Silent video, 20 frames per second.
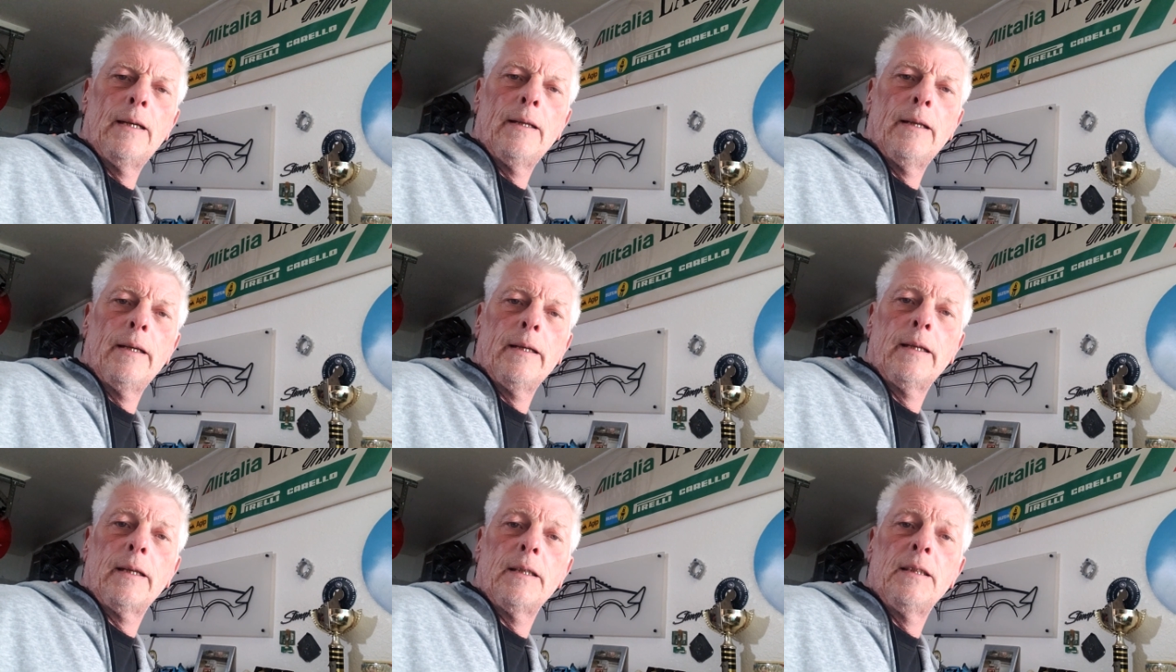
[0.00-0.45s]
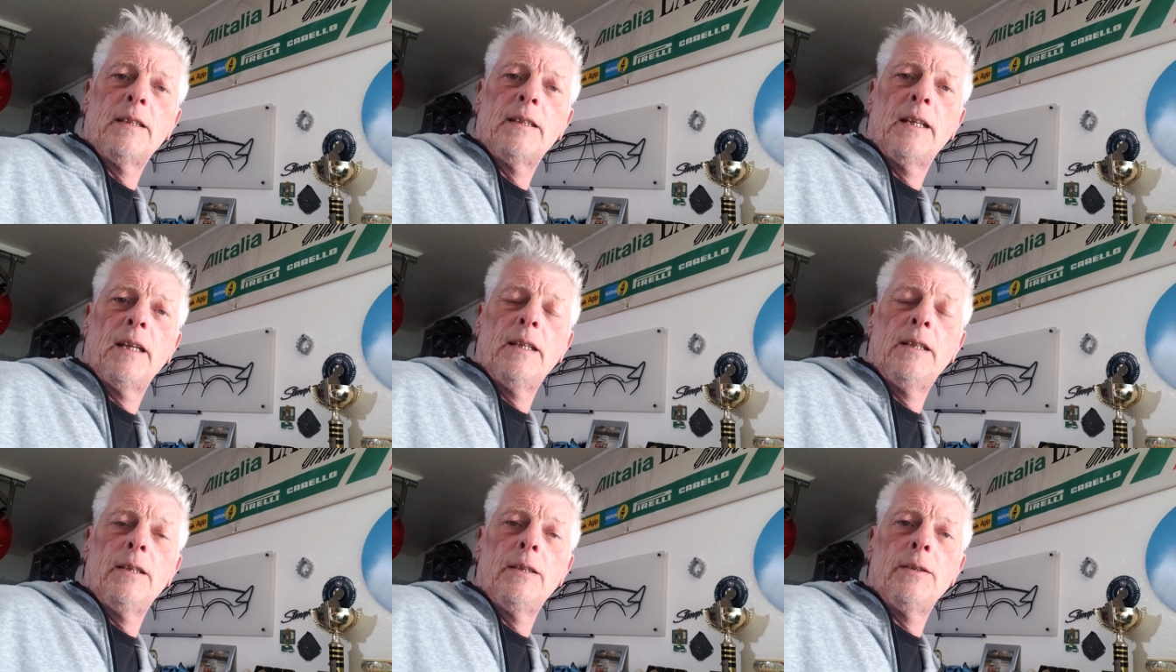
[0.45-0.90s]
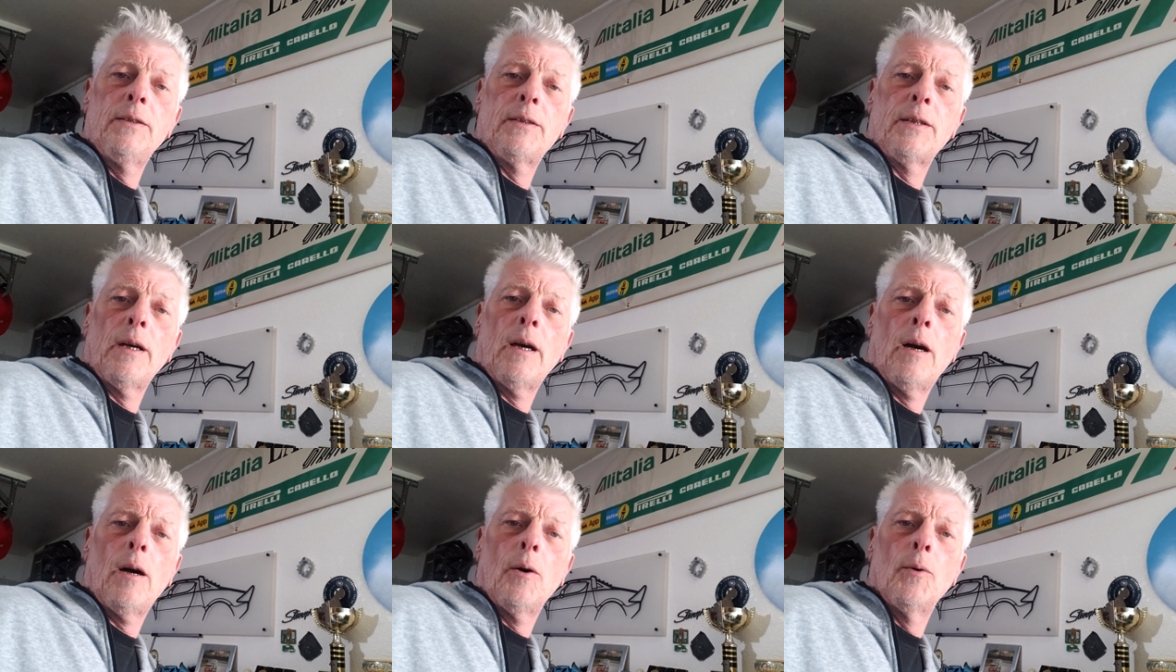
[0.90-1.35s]
uh, they continue
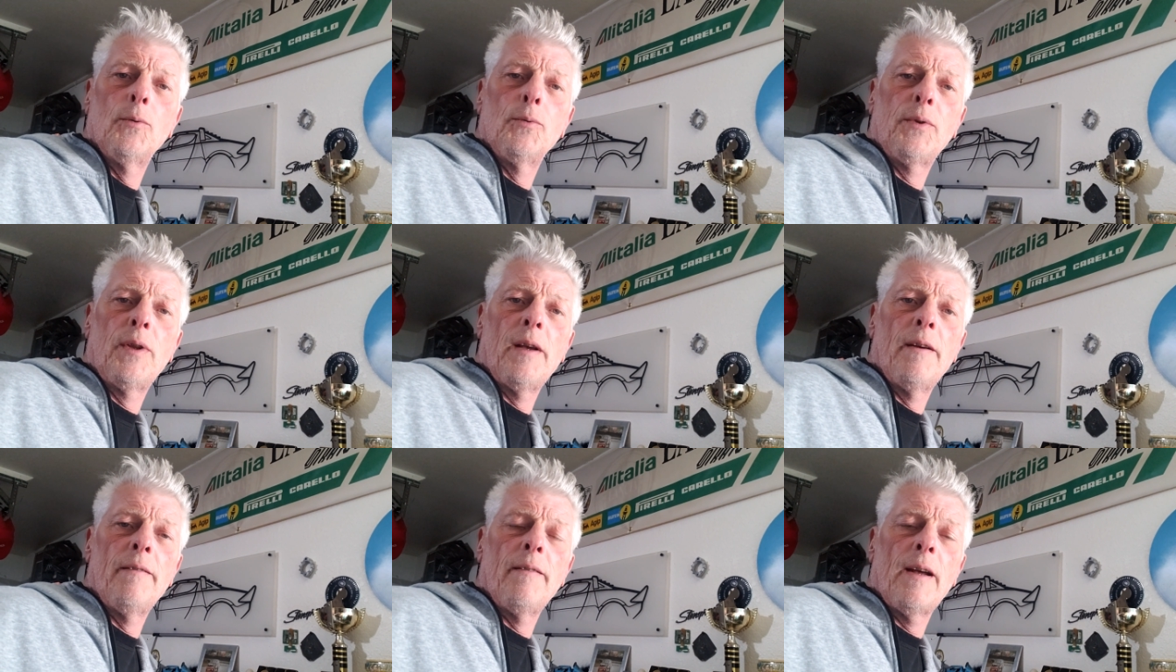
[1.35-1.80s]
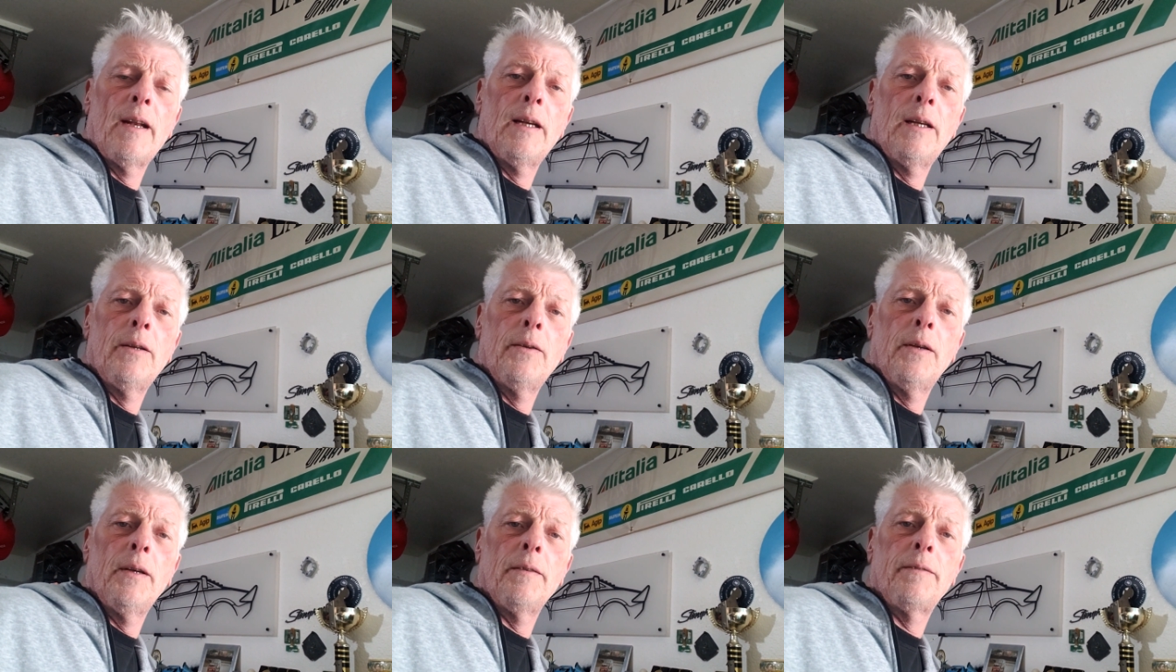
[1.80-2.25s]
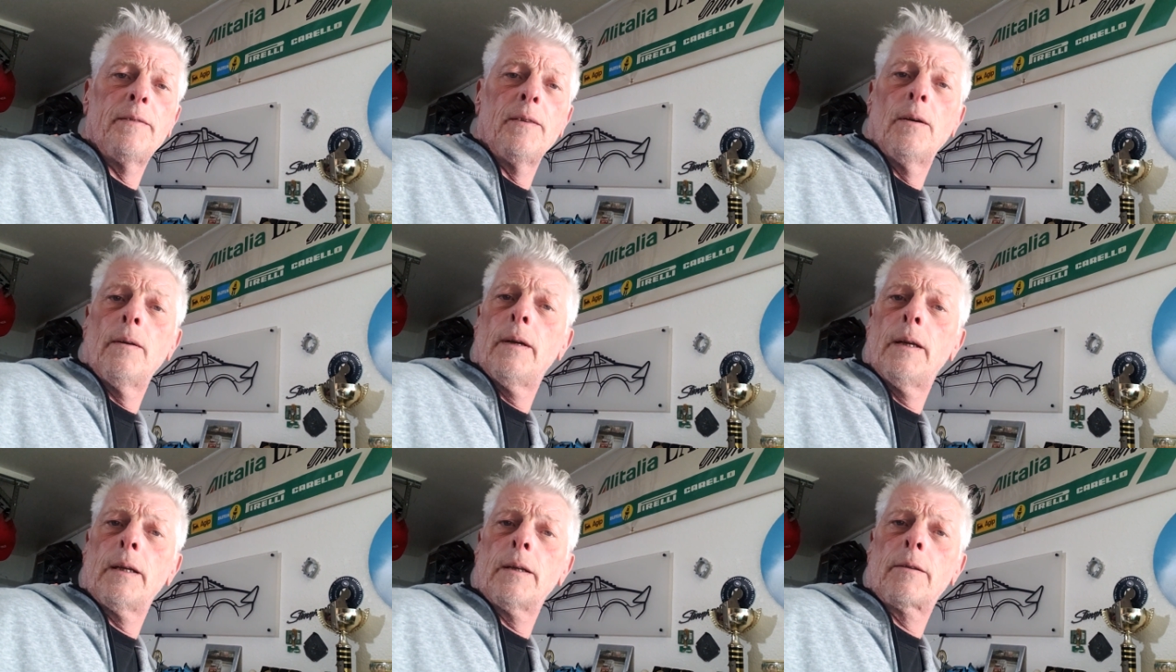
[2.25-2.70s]
to hold their value, if
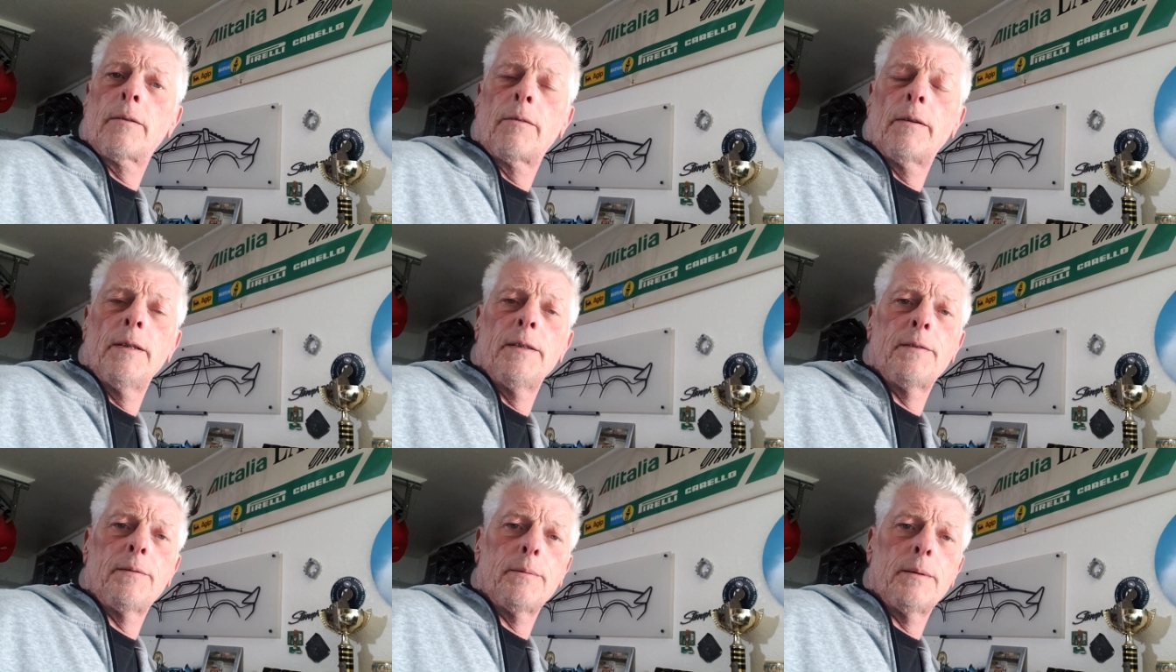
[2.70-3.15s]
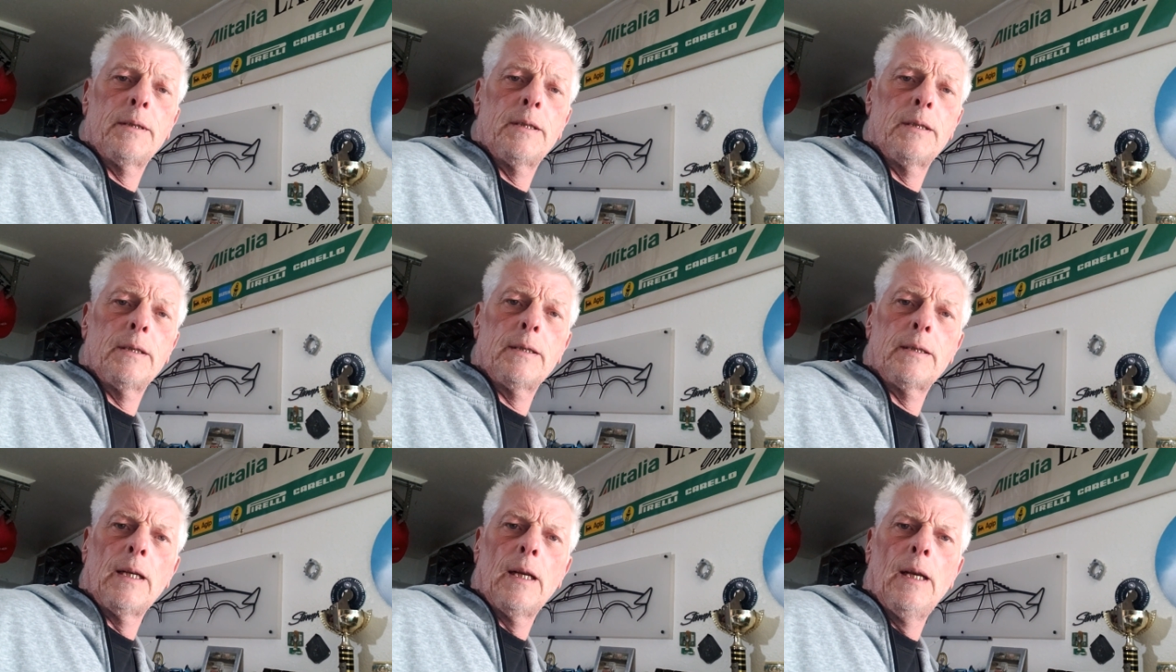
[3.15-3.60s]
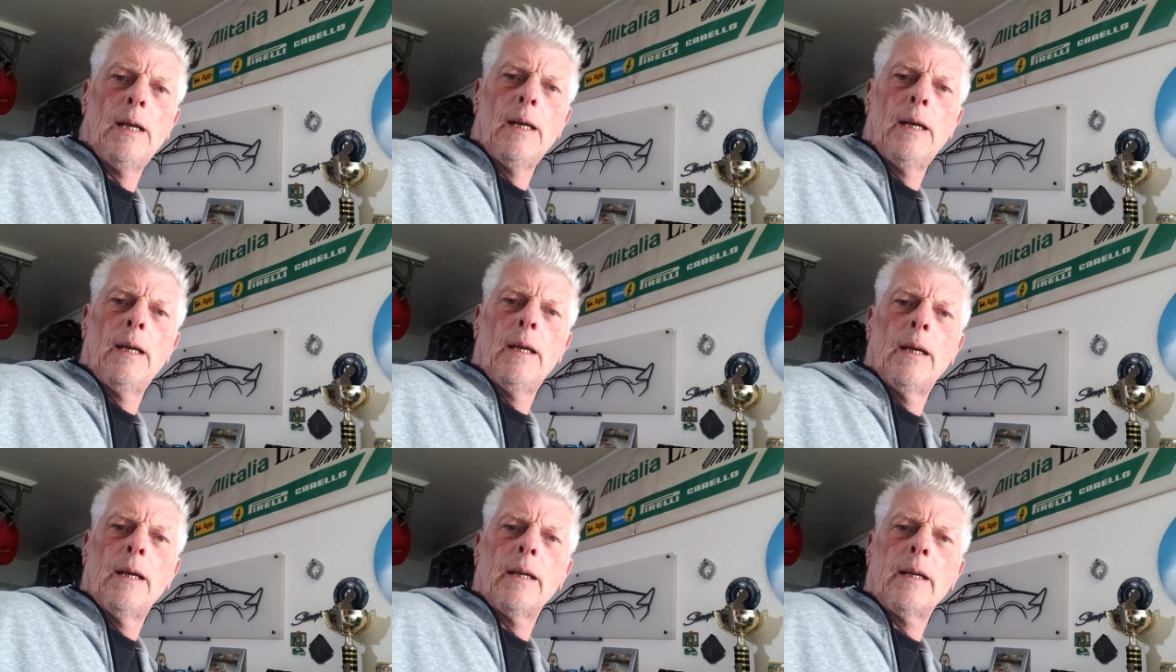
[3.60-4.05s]
not increase, which is
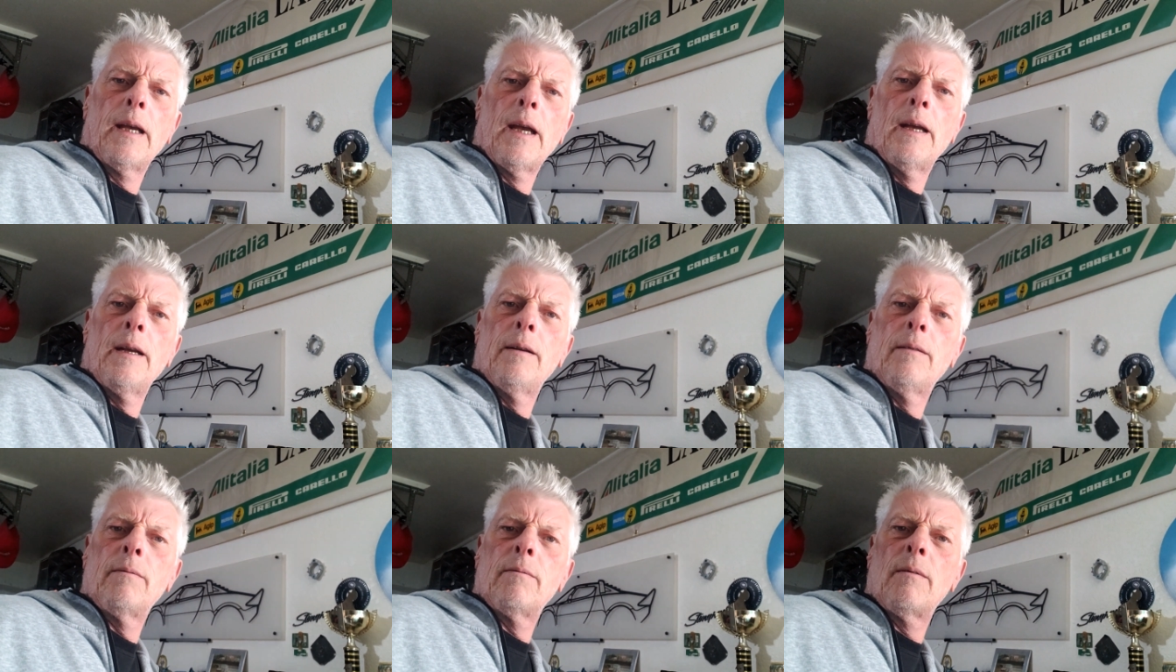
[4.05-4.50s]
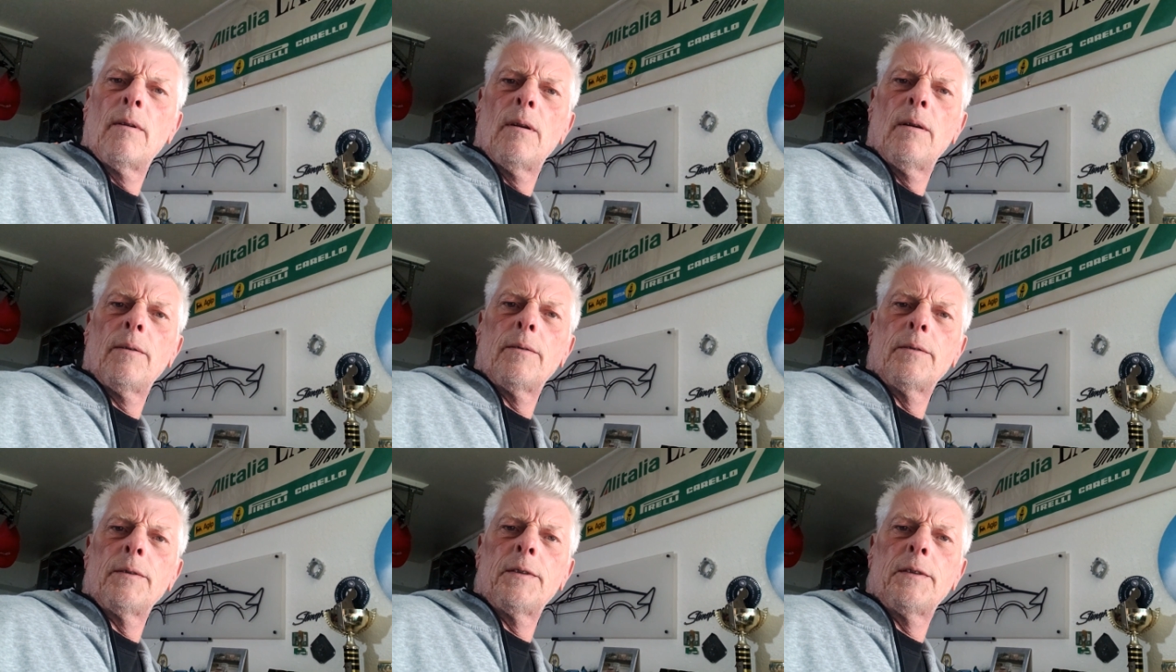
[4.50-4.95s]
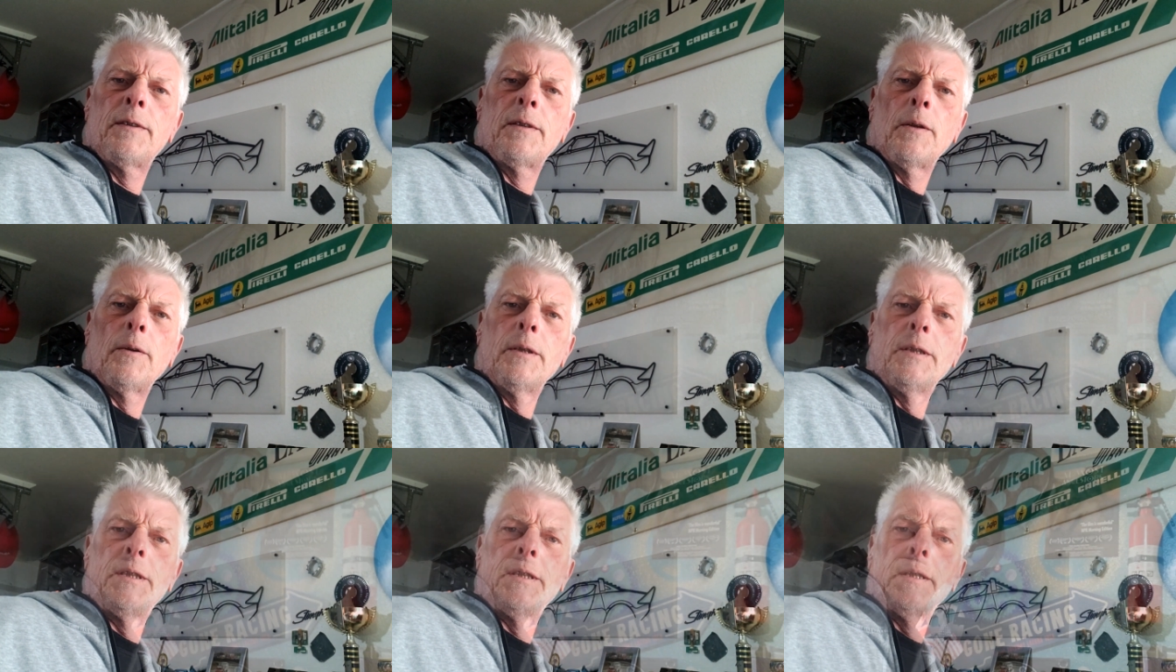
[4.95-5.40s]
again rather
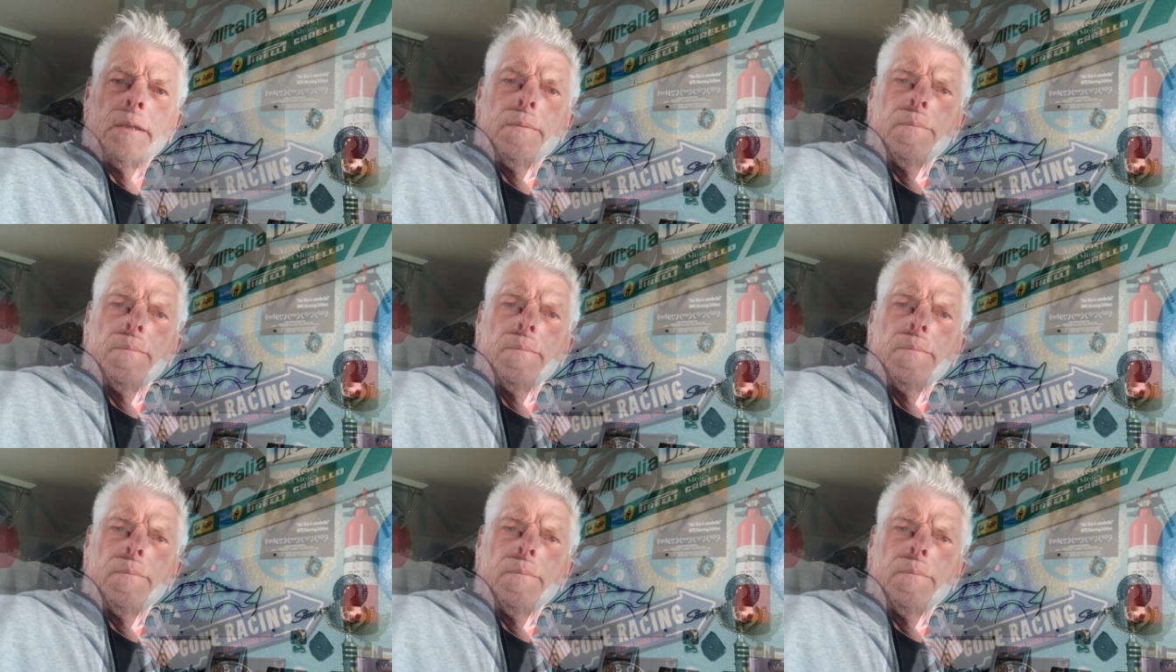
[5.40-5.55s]
astonishing.